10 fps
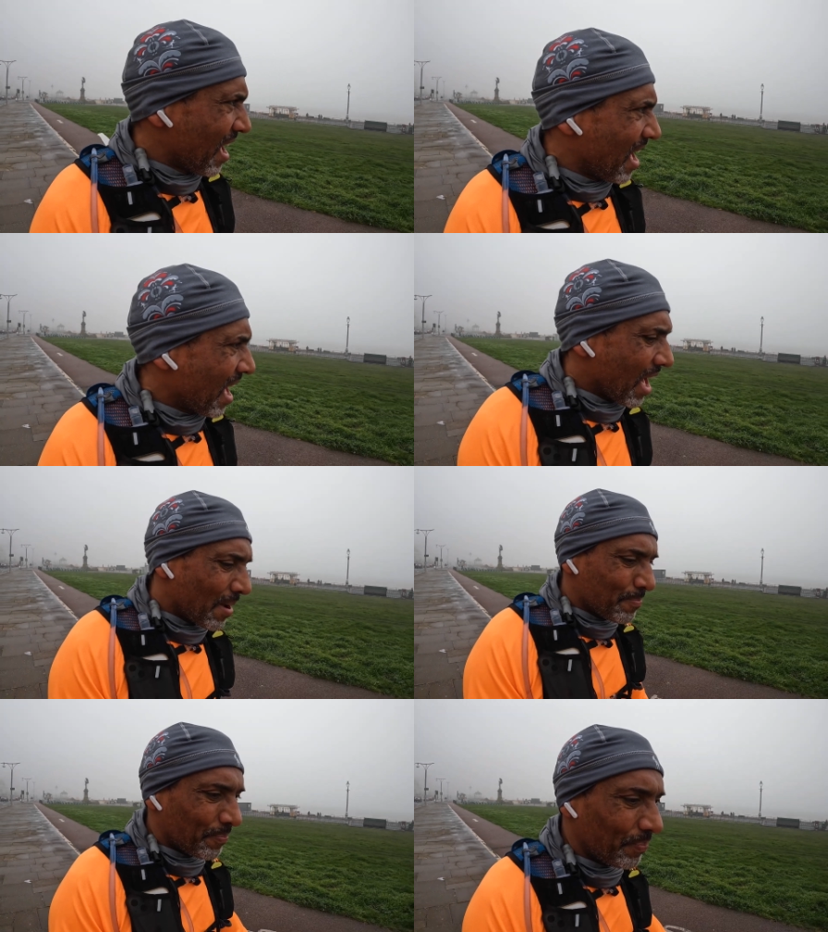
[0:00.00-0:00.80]

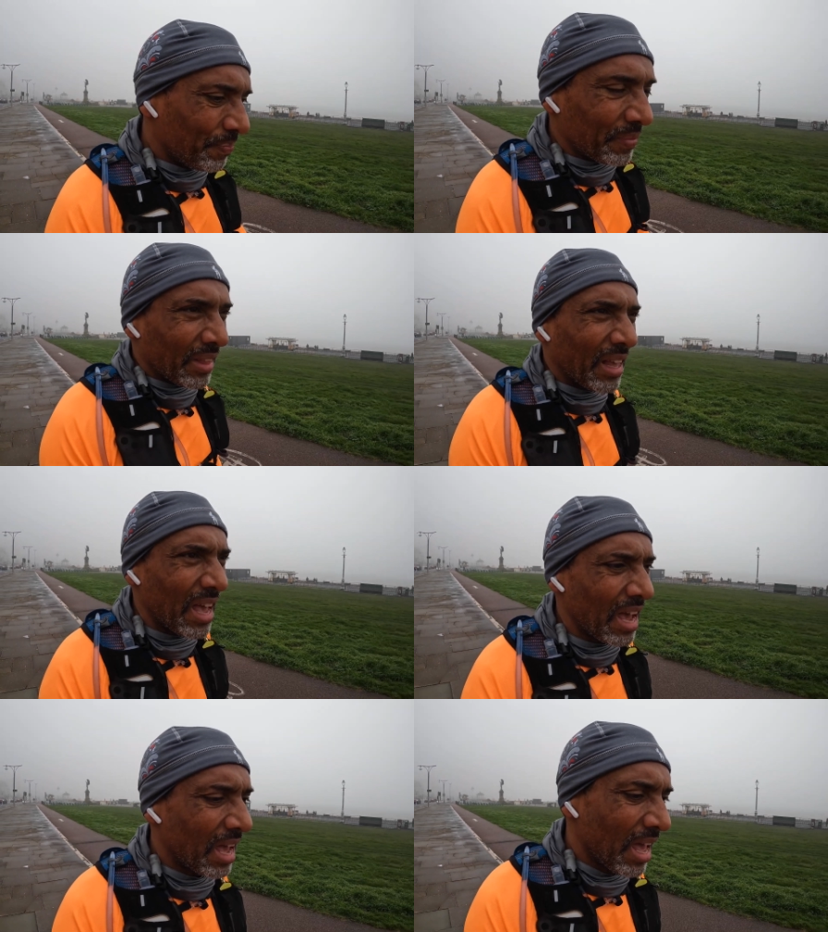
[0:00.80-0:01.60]

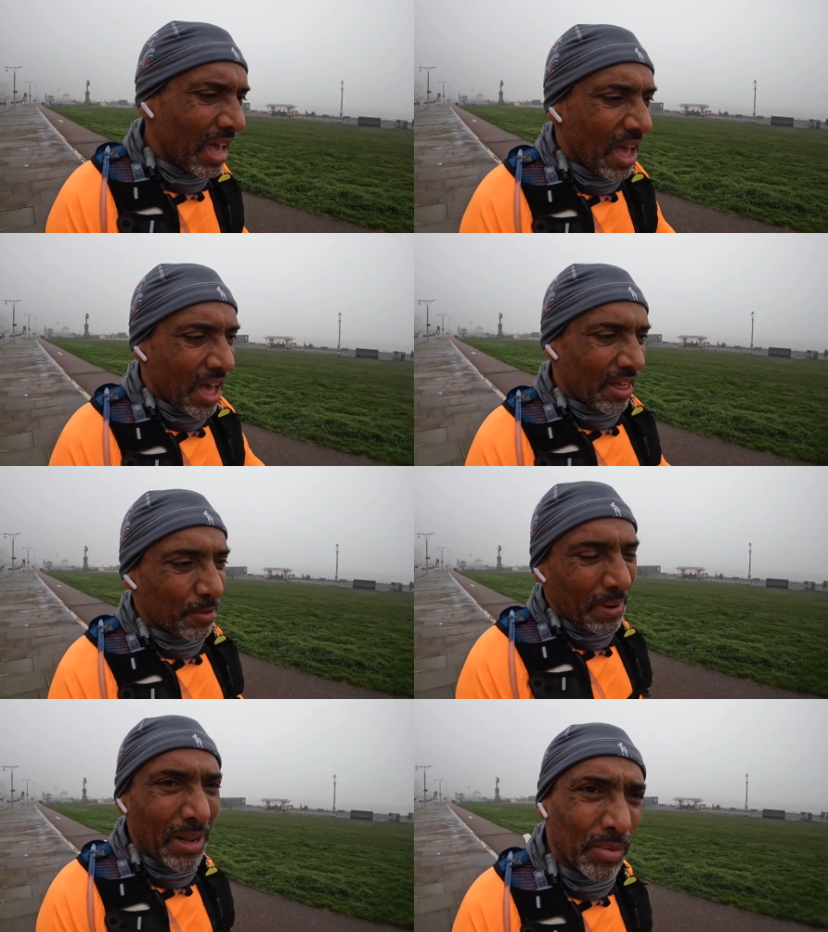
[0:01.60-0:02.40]
The
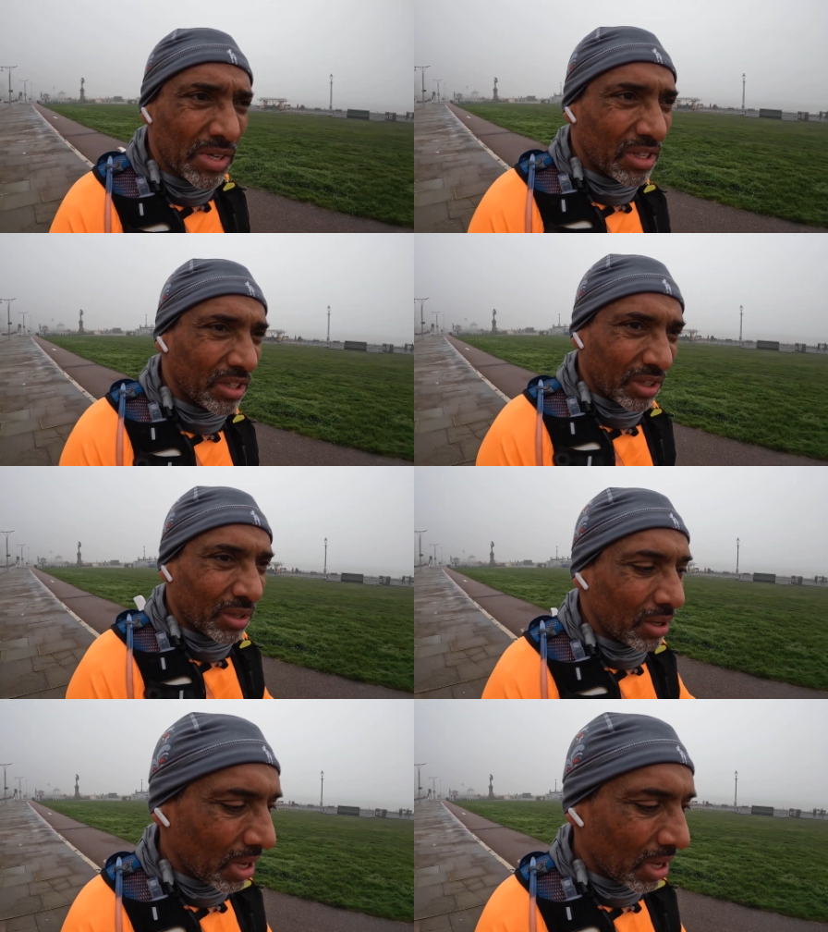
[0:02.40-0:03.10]
plan was to do